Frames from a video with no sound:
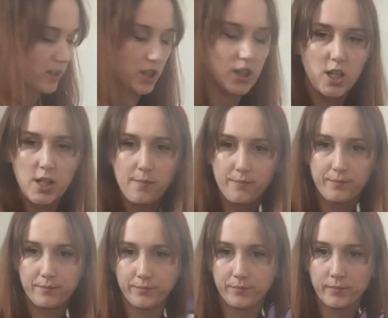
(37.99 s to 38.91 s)
Gigi
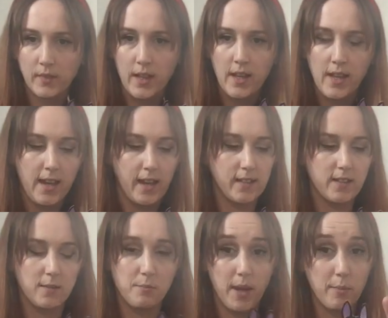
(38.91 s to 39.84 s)
and
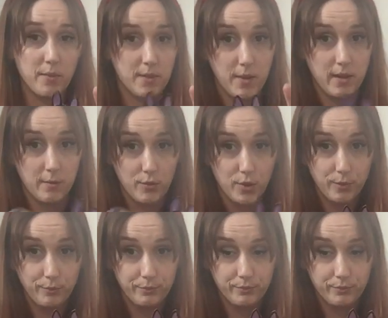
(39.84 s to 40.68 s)
some paper to make the broom,